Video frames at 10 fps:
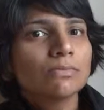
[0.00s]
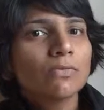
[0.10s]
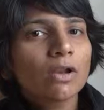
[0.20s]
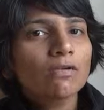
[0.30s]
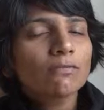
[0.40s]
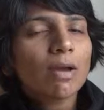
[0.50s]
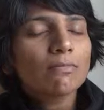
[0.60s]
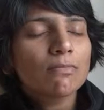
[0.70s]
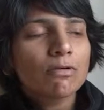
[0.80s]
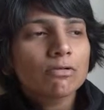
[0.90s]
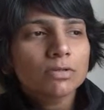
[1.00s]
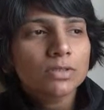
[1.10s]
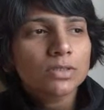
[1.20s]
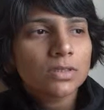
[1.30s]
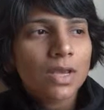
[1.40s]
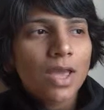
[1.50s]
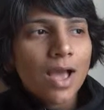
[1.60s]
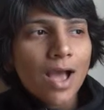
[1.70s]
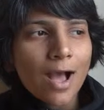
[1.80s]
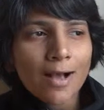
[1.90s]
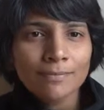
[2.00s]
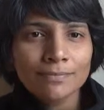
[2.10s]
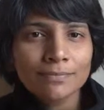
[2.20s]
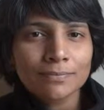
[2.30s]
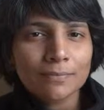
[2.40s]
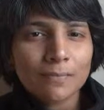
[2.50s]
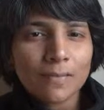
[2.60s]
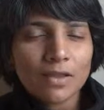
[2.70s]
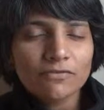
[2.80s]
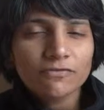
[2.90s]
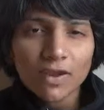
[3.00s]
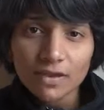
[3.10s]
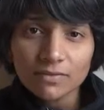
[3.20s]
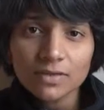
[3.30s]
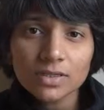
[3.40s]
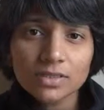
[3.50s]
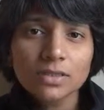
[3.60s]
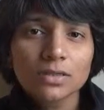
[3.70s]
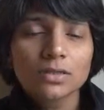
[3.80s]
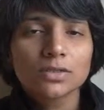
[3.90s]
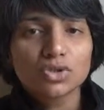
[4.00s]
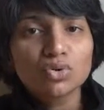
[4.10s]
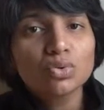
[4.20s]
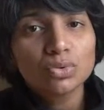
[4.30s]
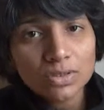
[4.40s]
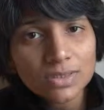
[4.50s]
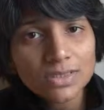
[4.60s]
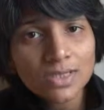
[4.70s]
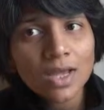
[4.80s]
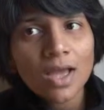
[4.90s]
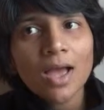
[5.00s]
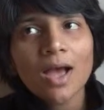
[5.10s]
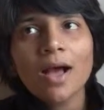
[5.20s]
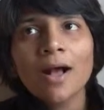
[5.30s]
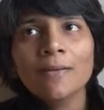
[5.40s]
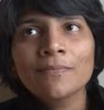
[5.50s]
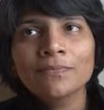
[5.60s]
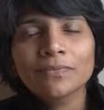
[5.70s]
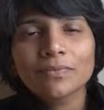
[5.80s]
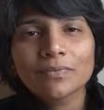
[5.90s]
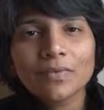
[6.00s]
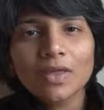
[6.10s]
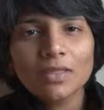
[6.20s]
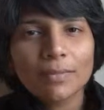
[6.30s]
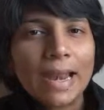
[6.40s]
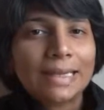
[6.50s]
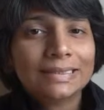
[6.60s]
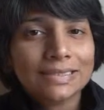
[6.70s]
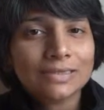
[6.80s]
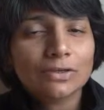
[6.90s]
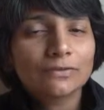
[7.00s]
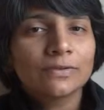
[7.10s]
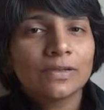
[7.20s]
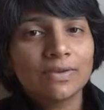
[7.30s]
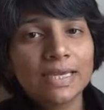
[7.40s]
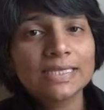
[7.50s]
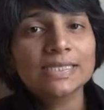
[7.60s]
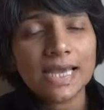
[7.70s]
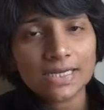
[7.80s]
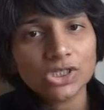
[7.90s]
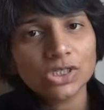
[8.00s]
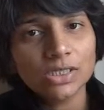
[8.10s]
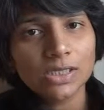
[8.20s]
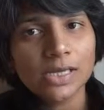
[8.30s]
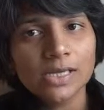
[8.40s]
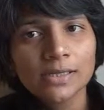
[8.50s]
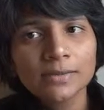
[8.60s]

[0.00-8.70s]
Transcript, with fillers: one of my most um, favorite tools um, in the practice of living intentionally.